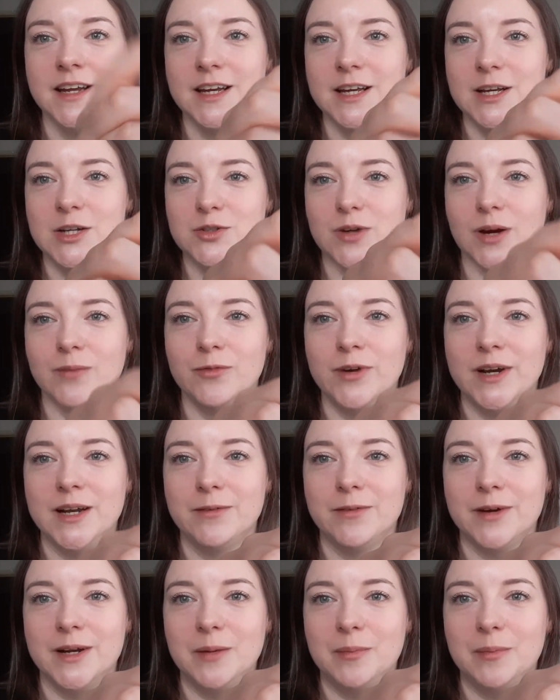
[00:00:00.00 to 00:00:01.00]
So I'm really,
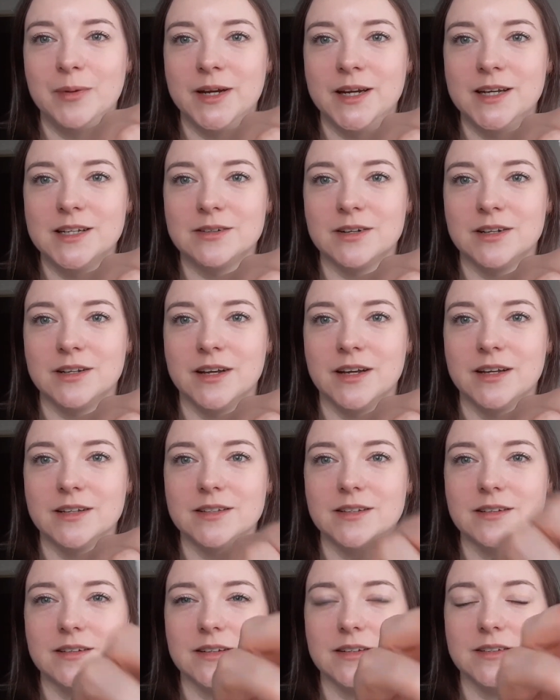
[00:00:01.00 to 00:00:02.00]
really pleased with this.
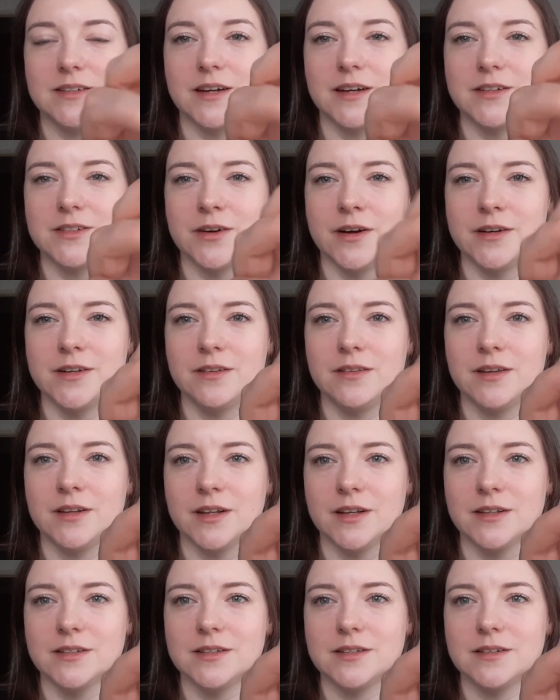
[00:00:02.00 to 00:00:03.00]
Oh, sorry, I don't think
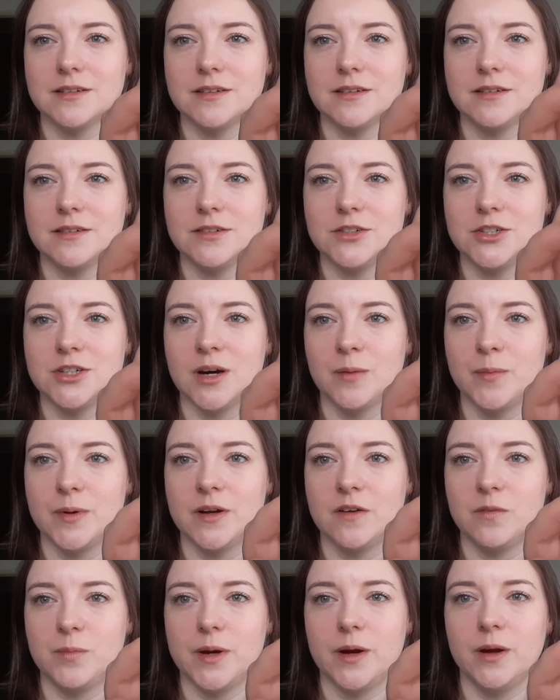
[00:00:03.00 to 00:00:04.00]
that's sharp enough,
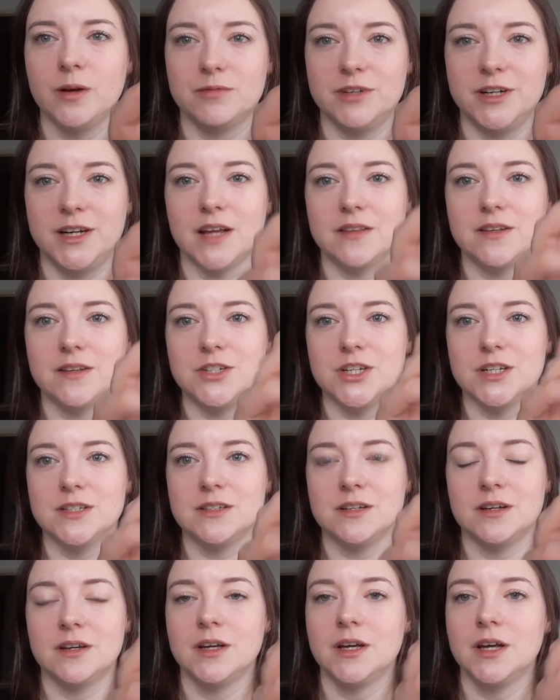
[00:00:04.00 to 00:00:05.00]
but hopefully you get the gist.
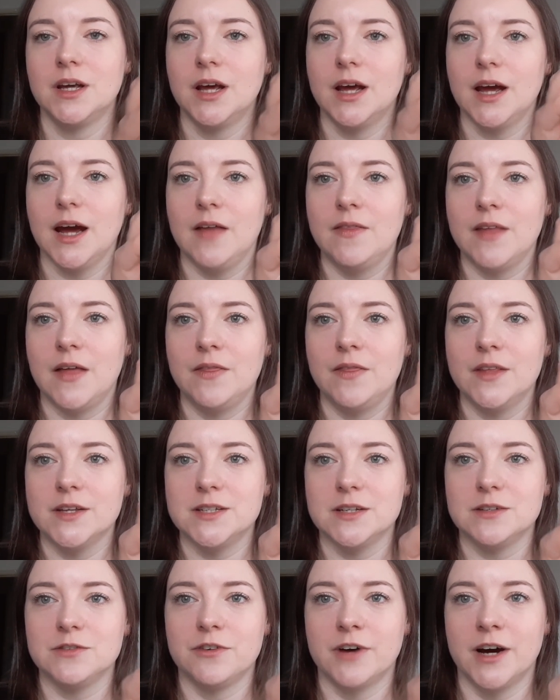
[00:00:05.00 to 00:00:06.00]
And then this
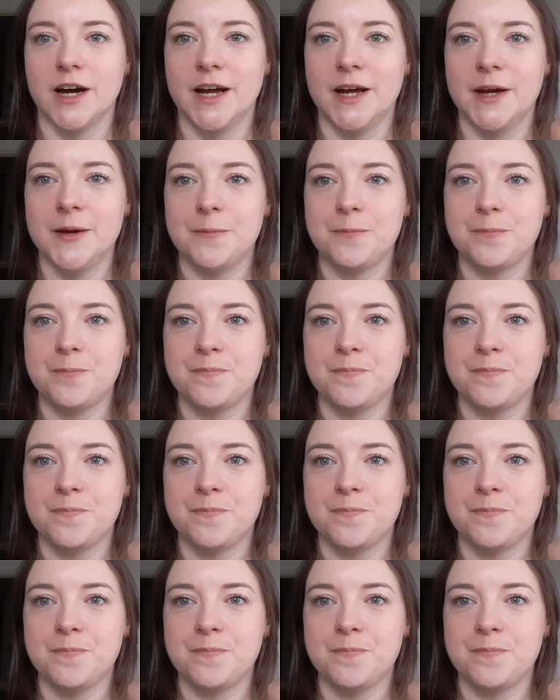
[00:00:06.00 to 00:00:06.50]
is fire.